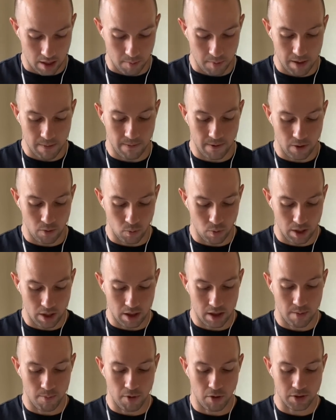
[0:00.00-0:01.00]
If you want
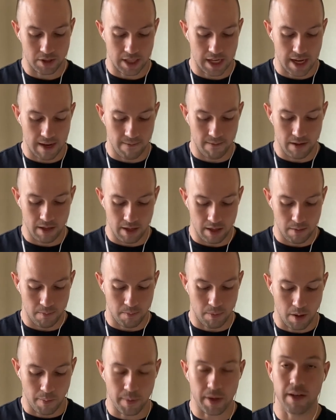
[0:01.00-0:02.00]
the most heavy
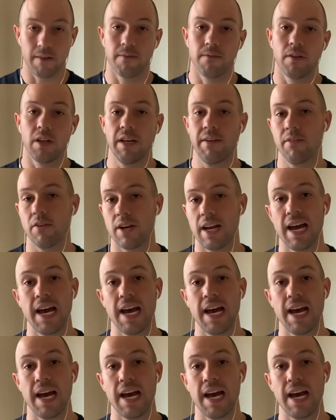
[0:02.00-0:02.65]
pumpkin flavor,